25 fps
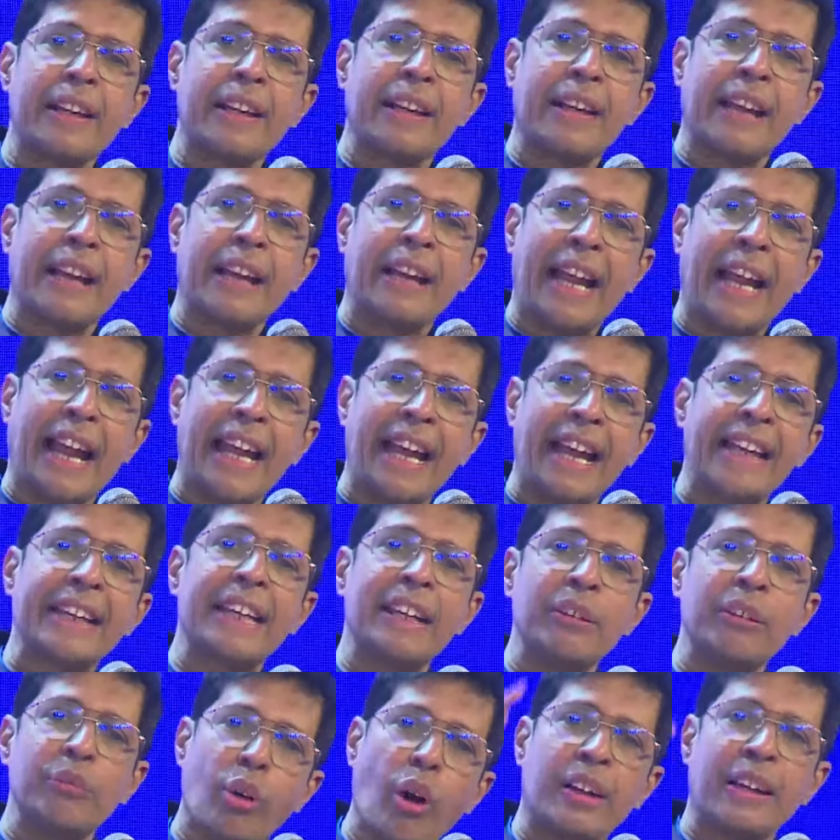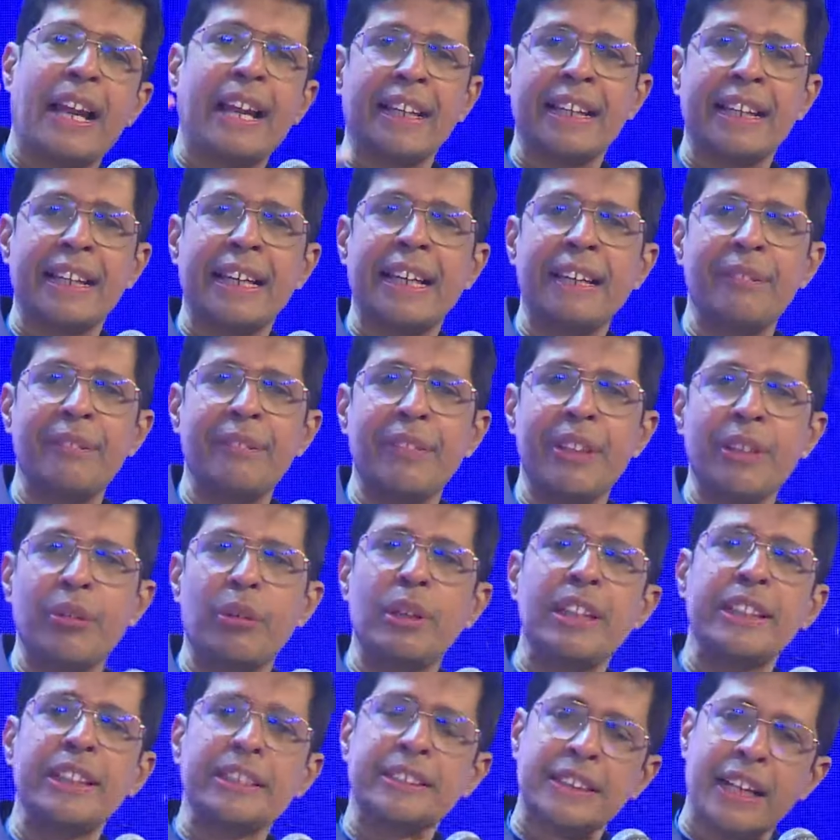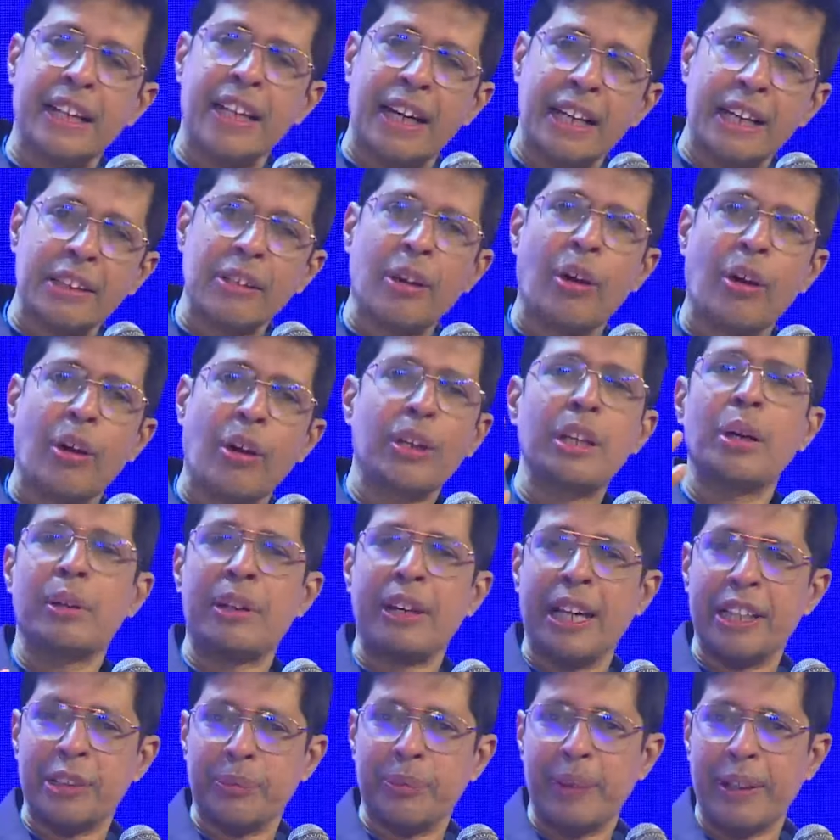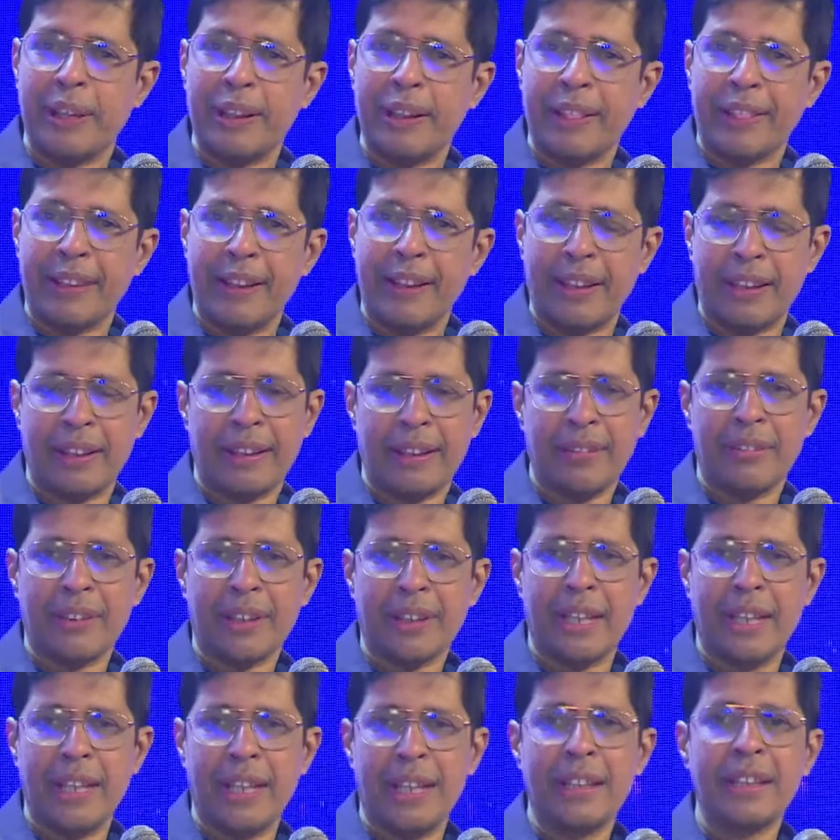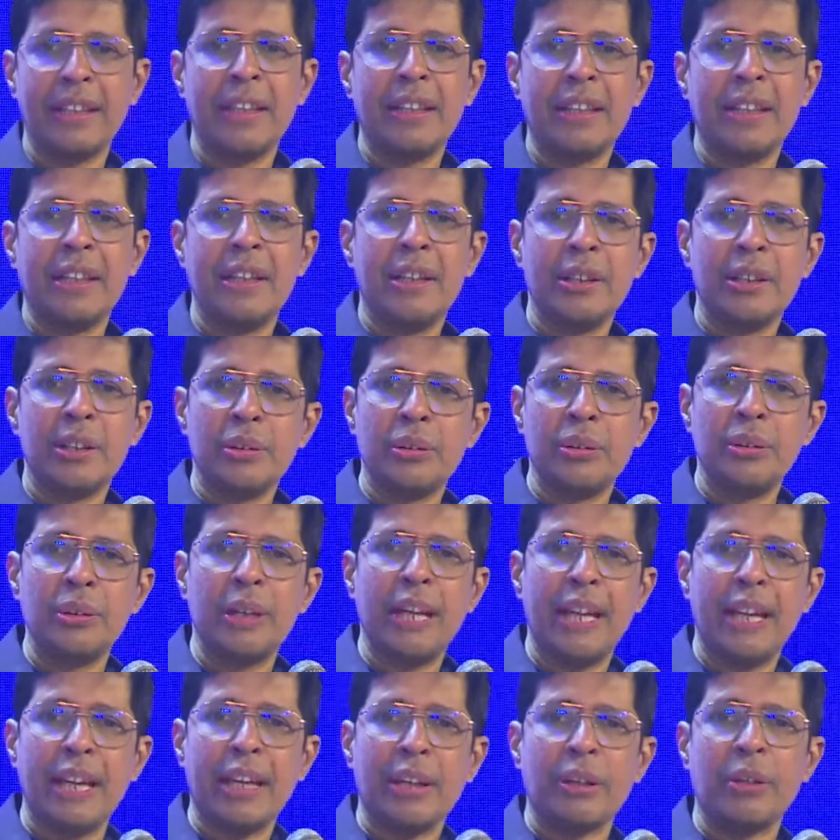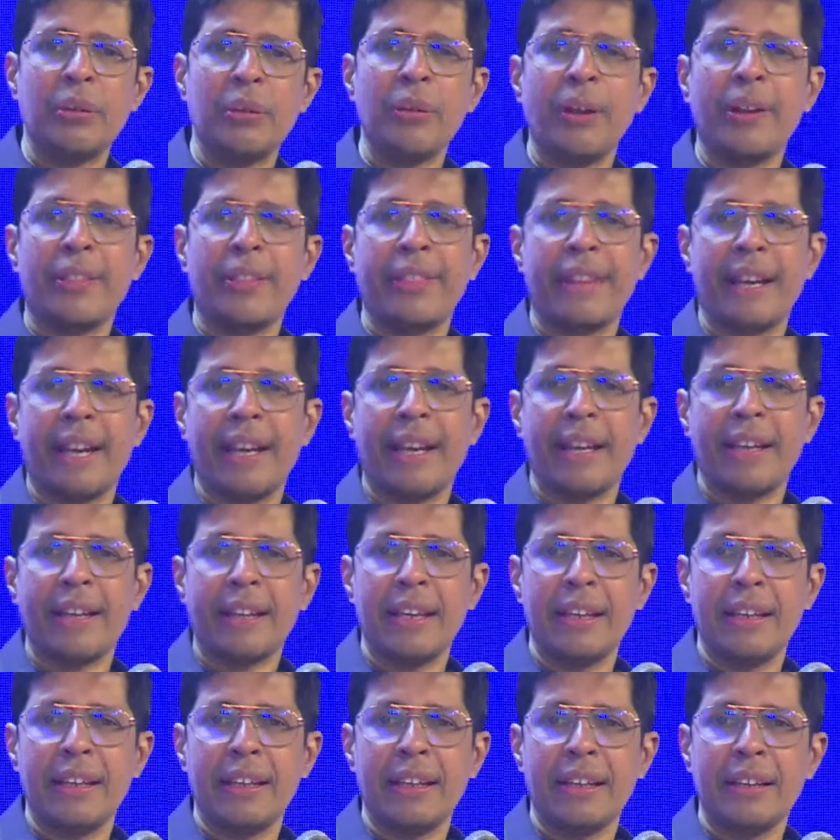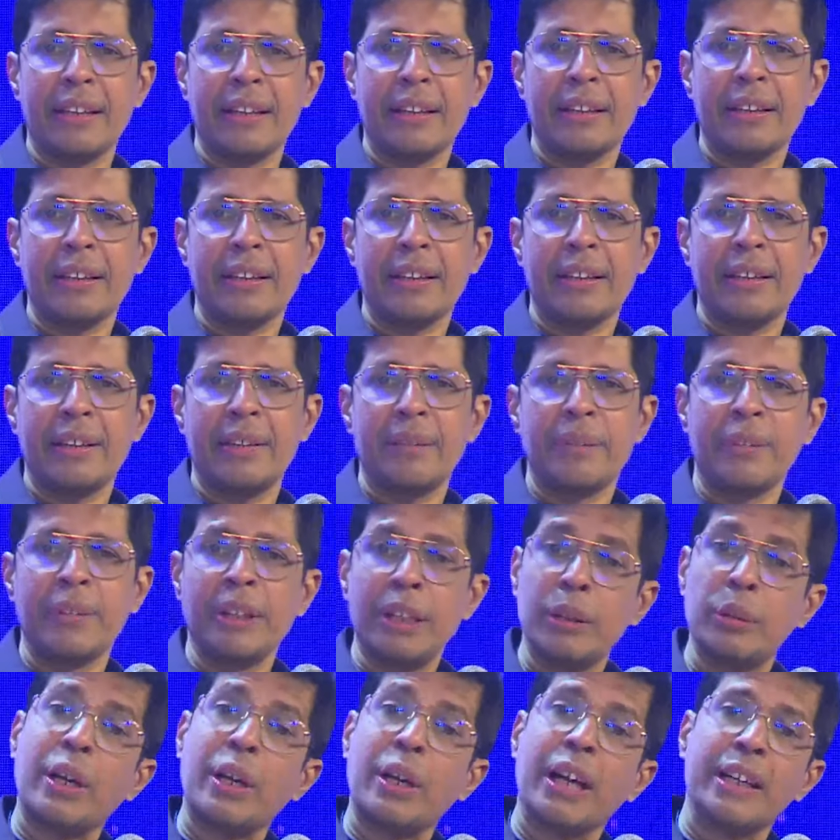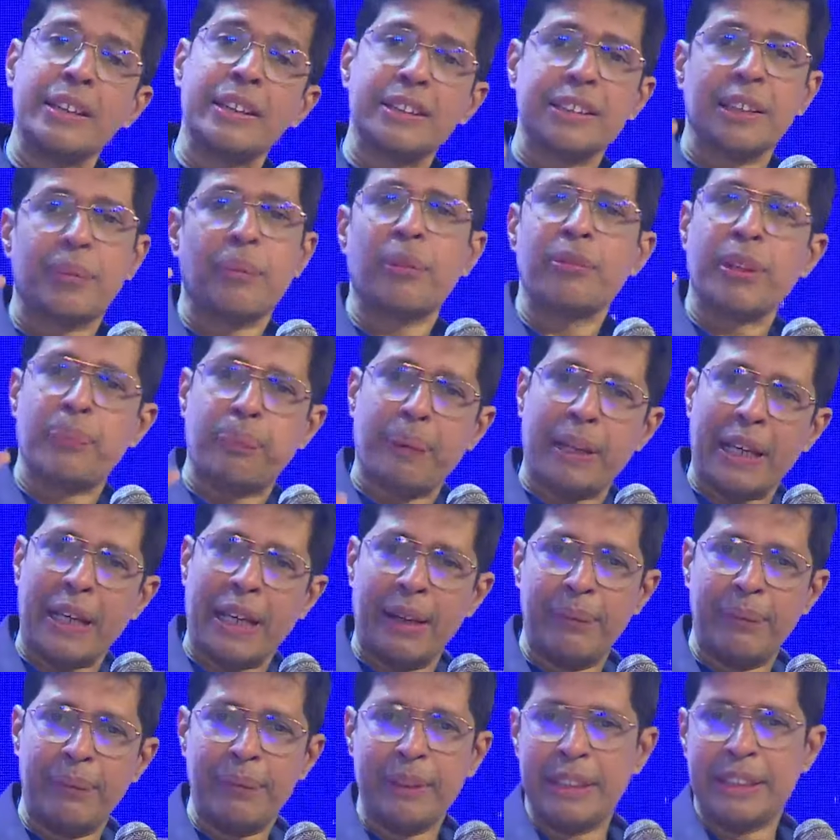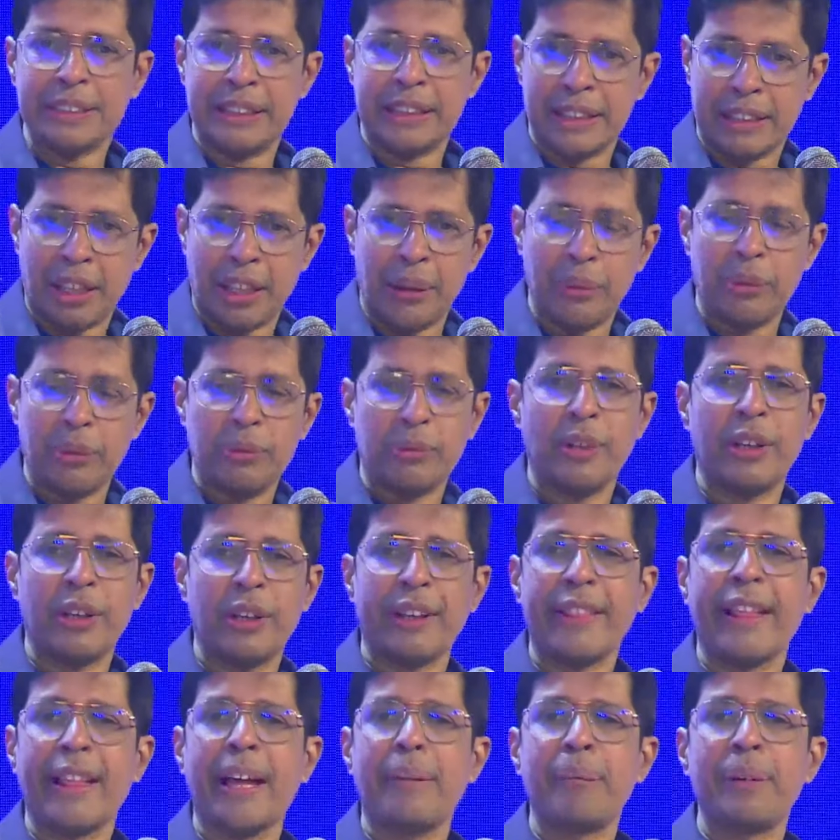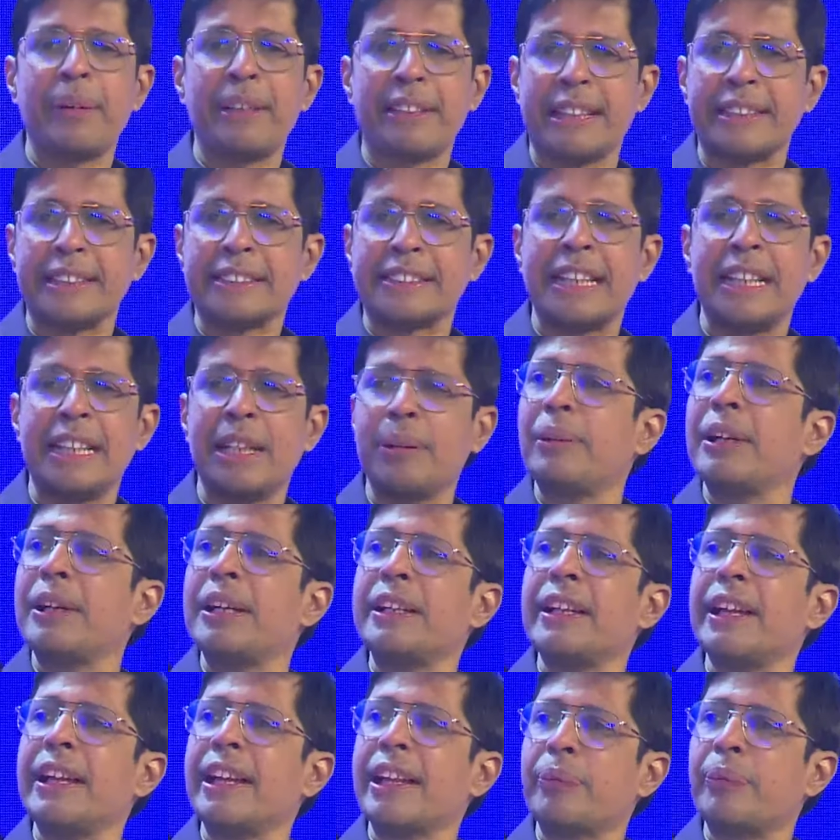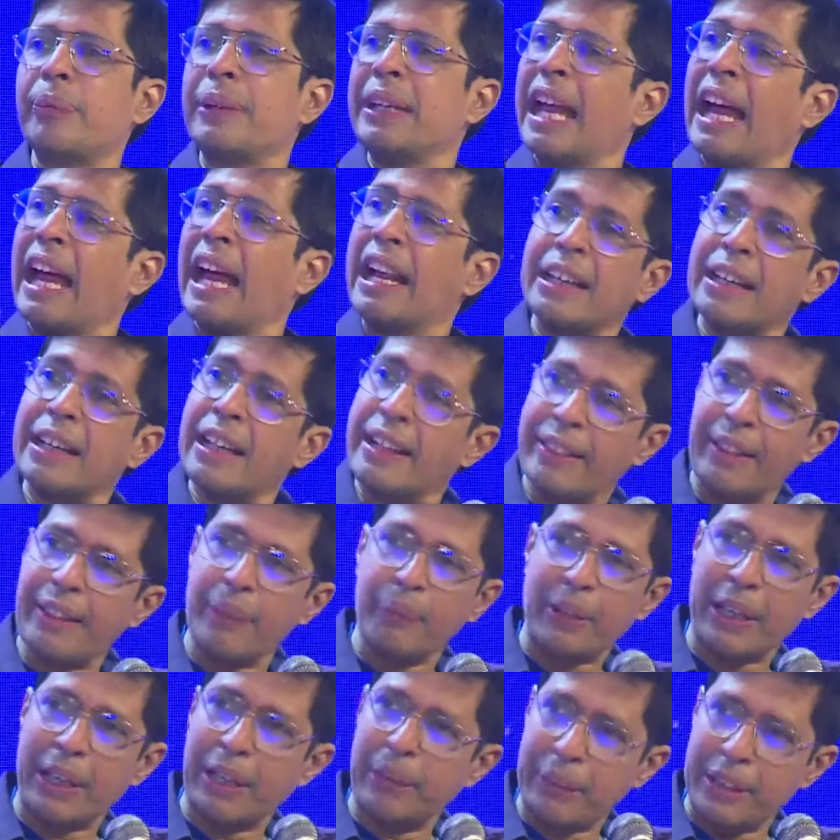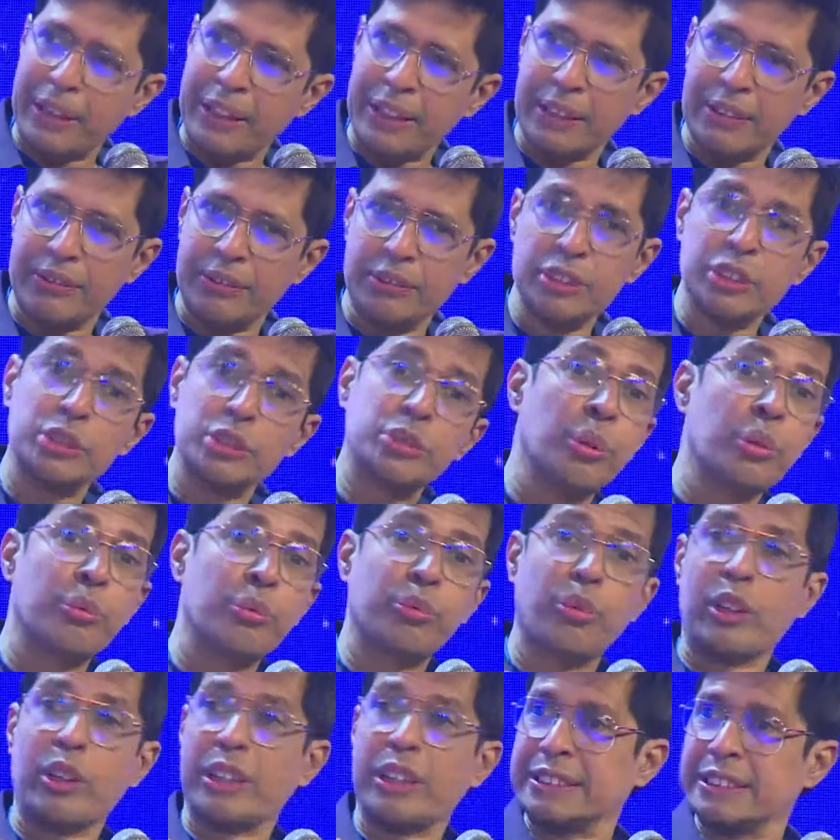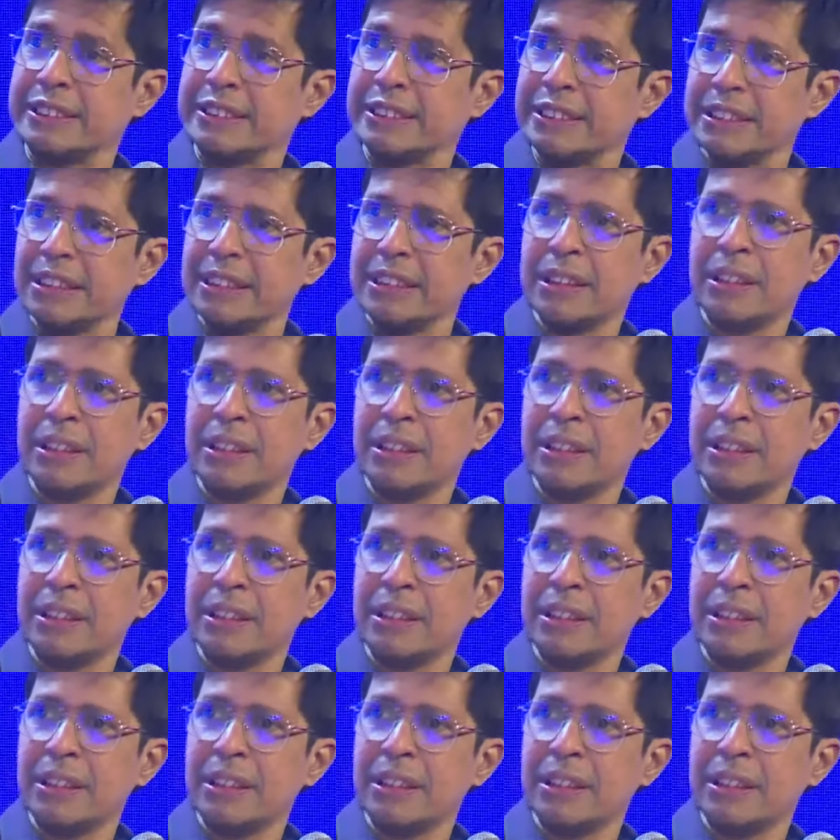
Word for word: ranking for ranking, we only start talking about transparency. Okay. Today, QS ranking, we look at some of the parameters that come out. For example, sustainability has been added as a parameter, which is good for us. Is it